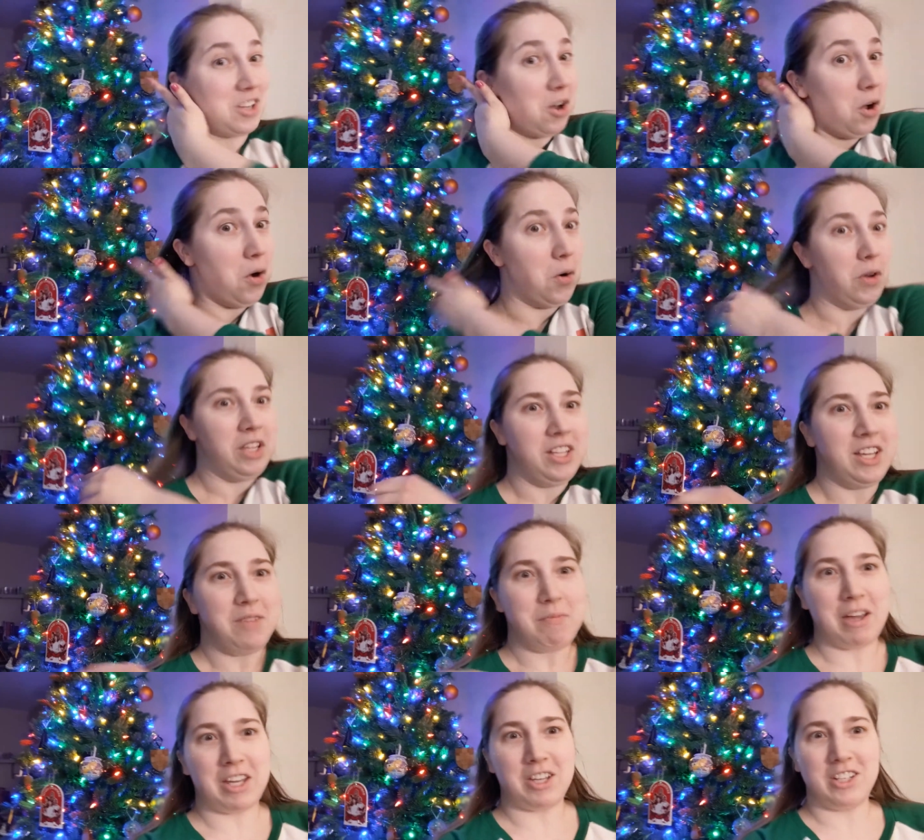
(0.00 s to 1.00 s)
Oh
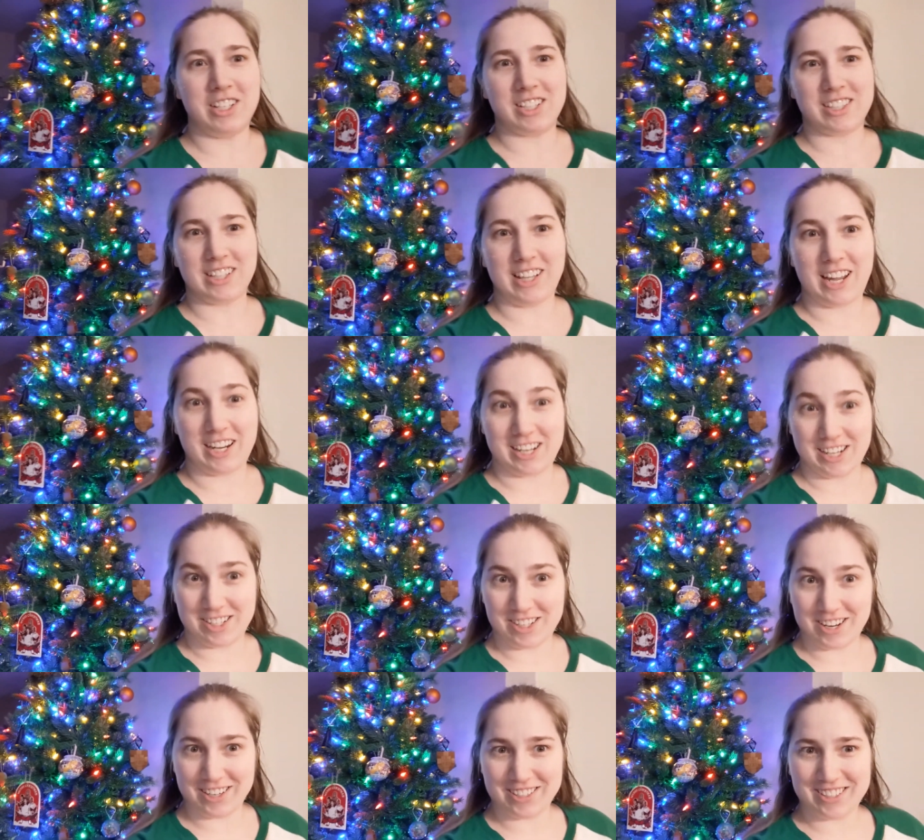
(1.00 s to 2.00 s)
my goodness, the lighting
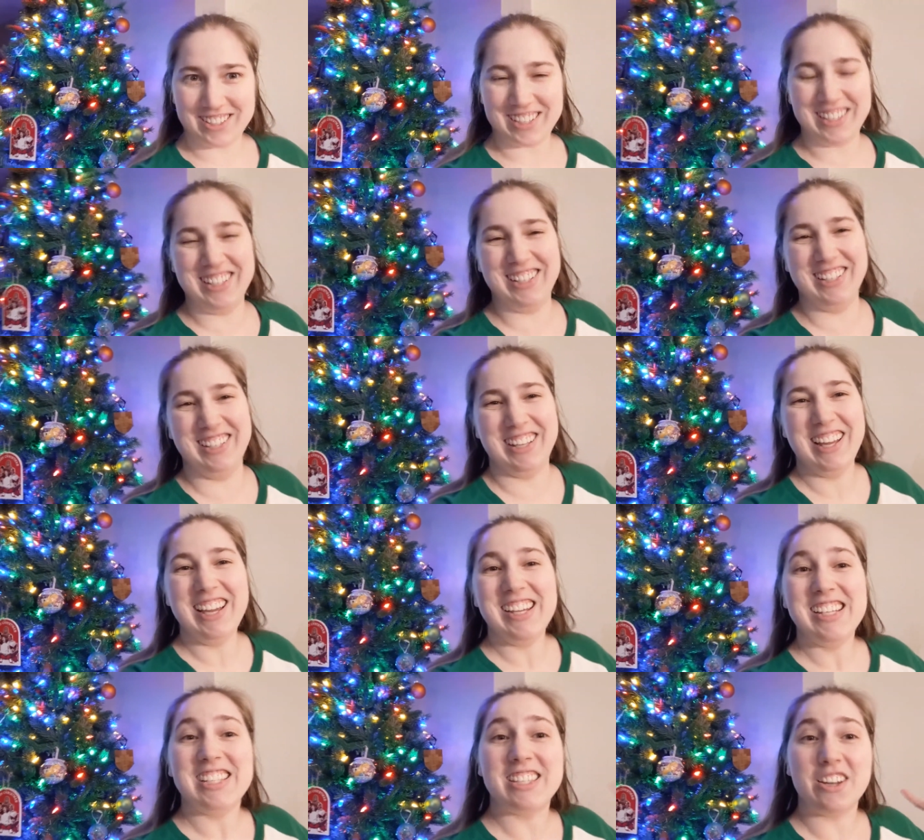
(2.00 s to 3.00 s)
changed.
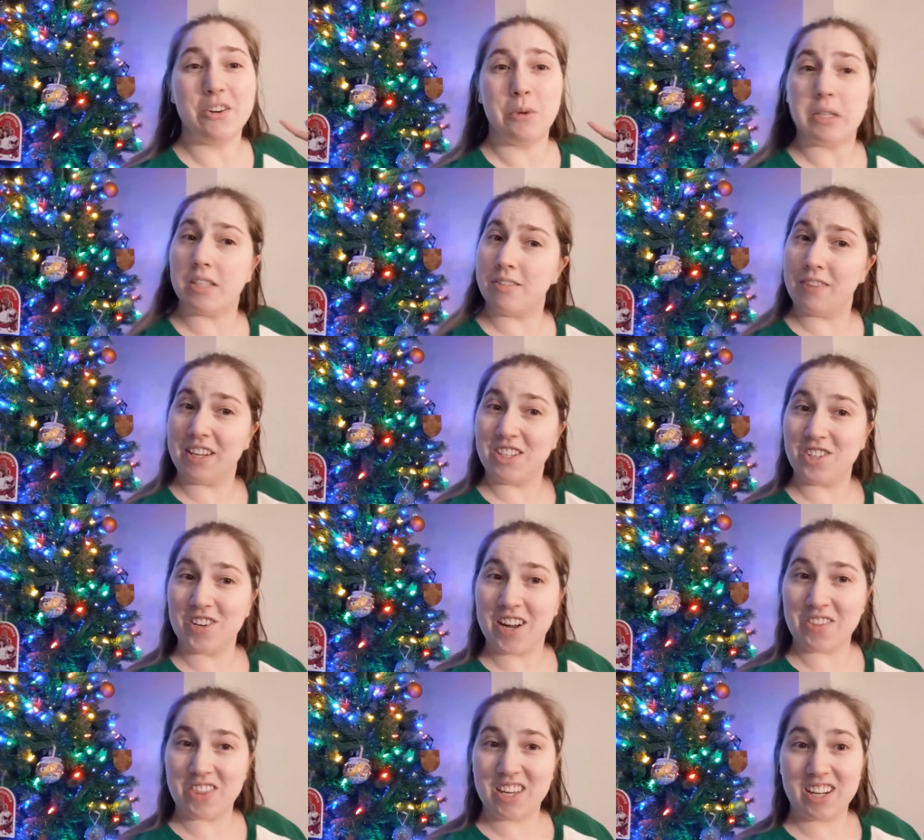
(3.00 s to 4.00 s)
So, was adventure
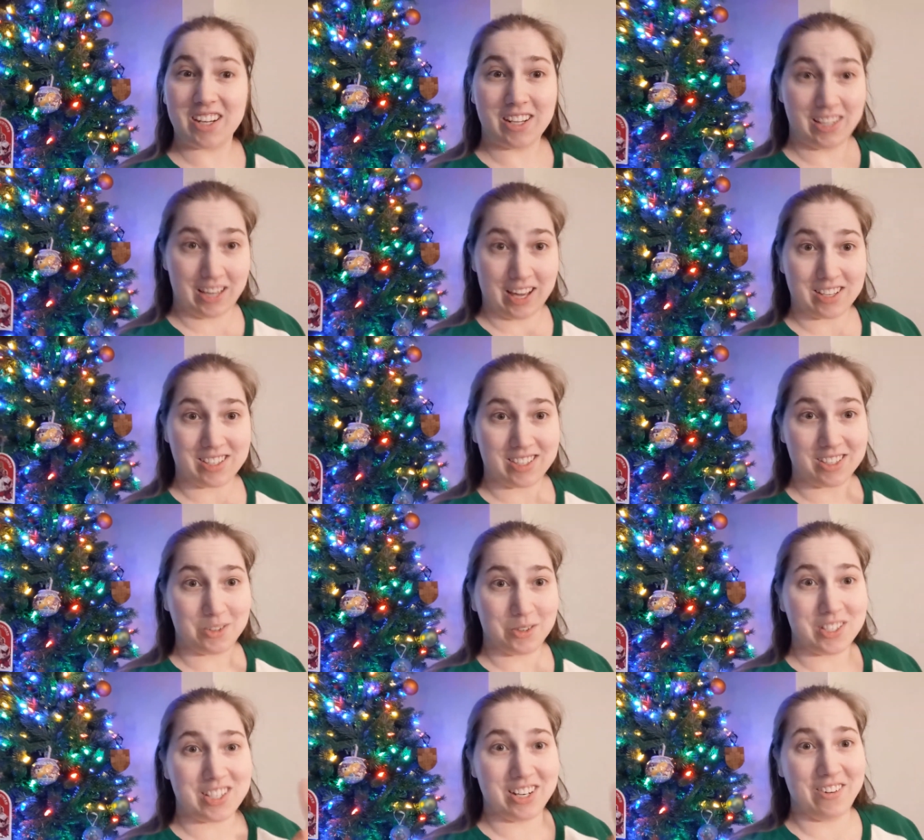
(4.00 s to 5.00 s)
out there? Yes, this
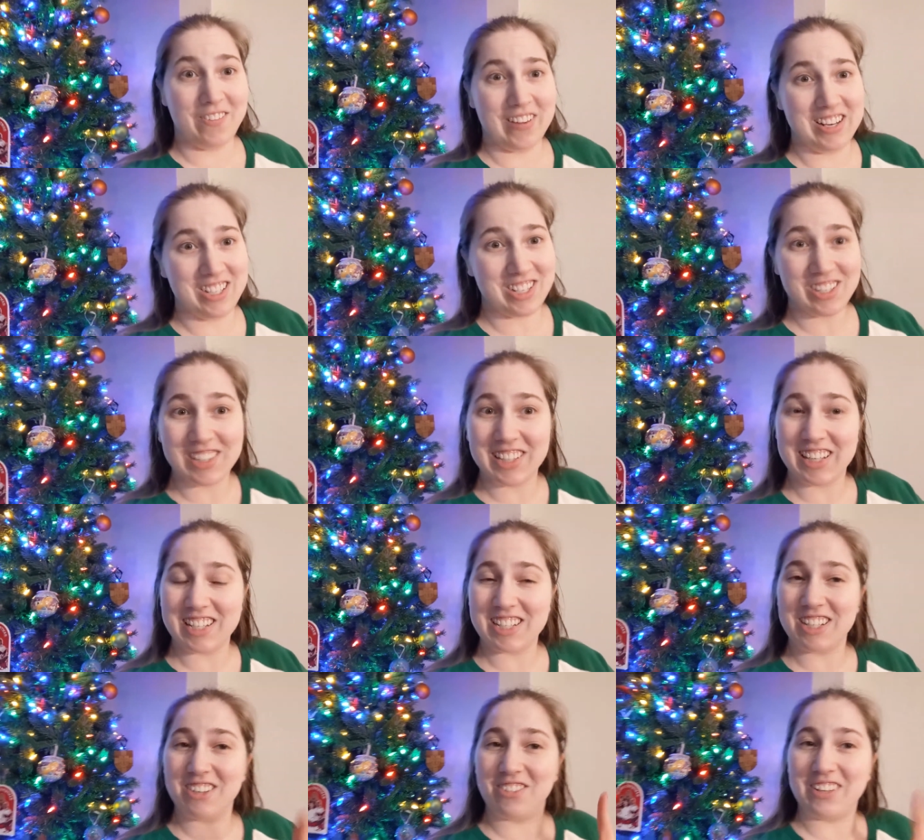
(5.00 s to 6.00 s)
was an adventure in the
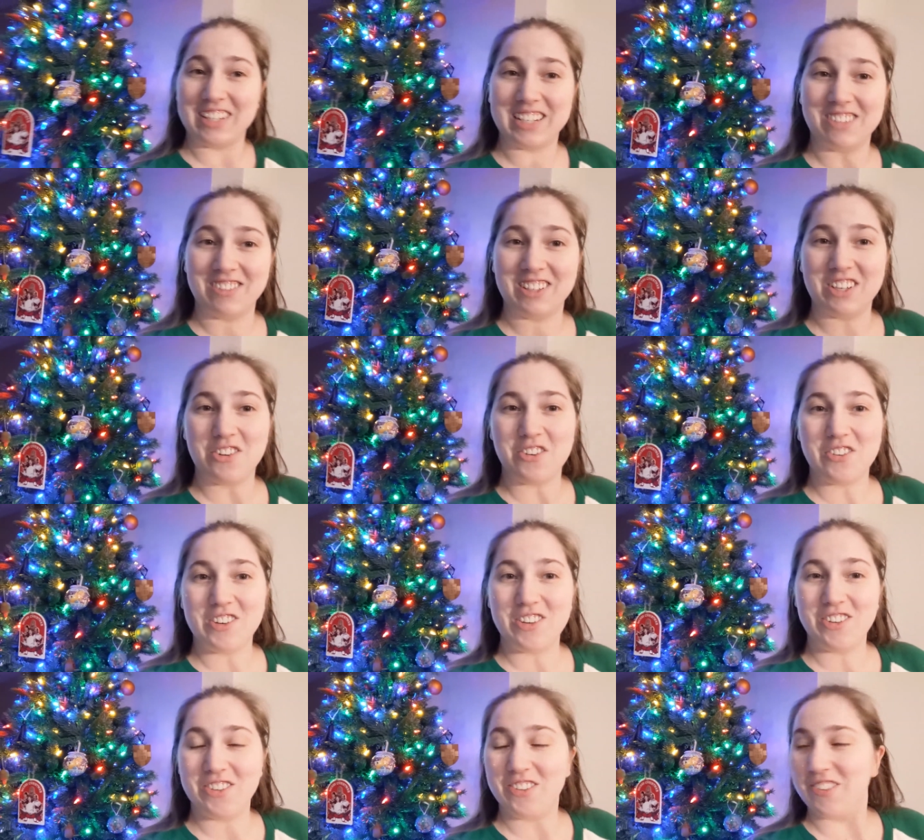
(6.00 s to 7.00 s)
kitchen. We didn't really know what we
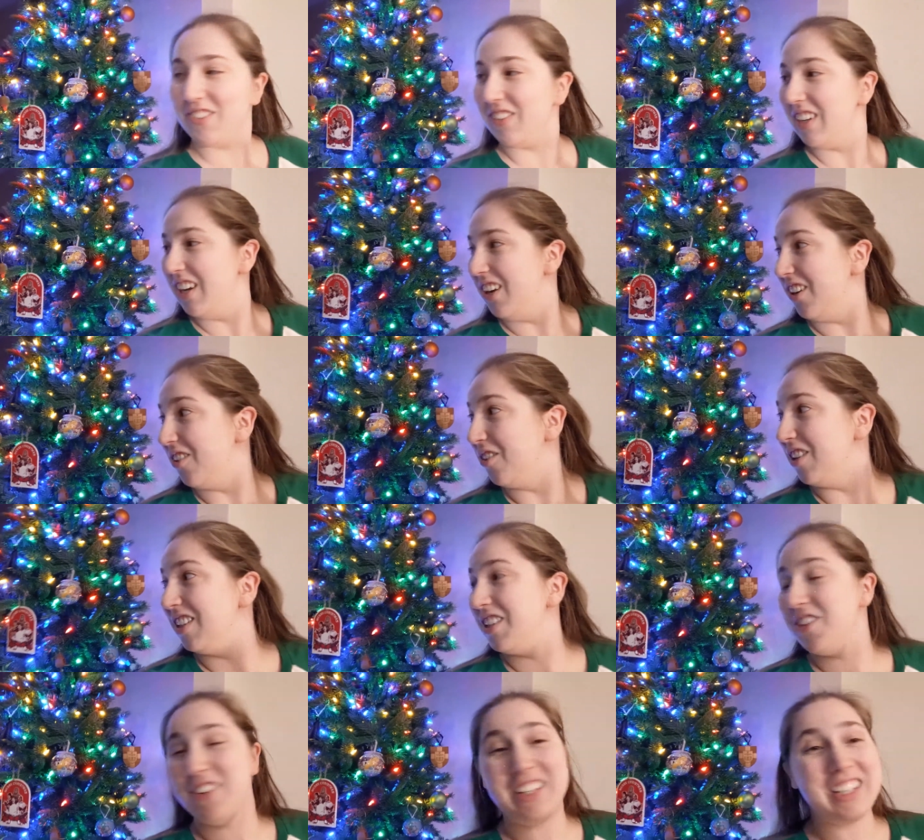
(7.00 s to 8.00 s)
do or what we're
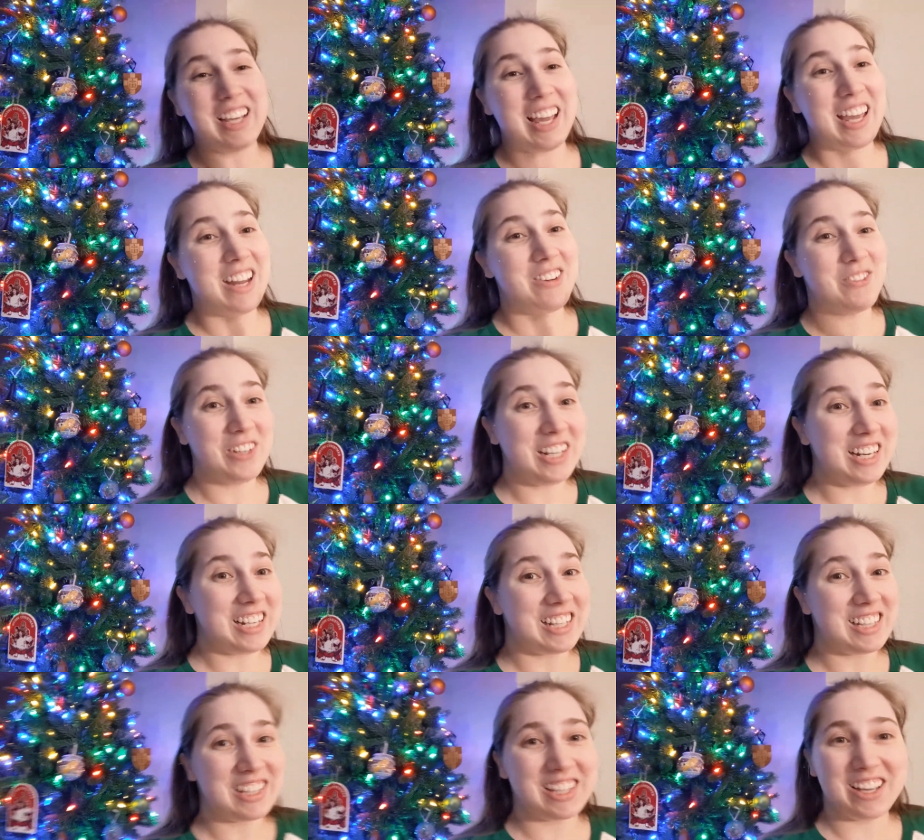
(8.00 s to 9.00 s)
doing, and we did it.
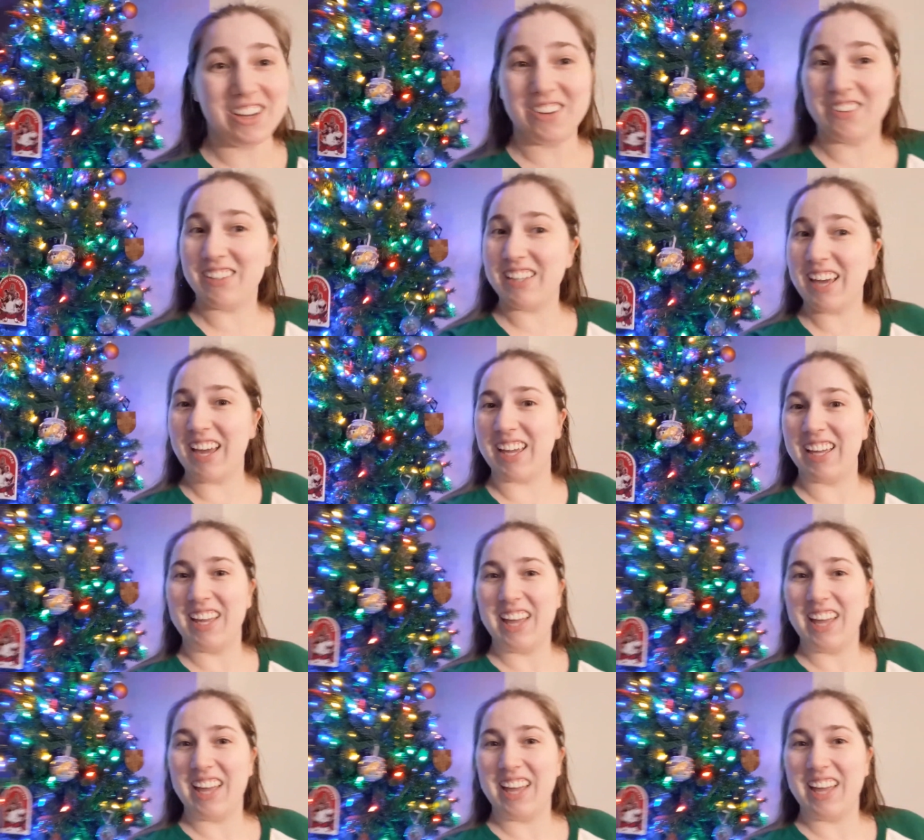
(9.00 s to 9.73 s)
So, yay.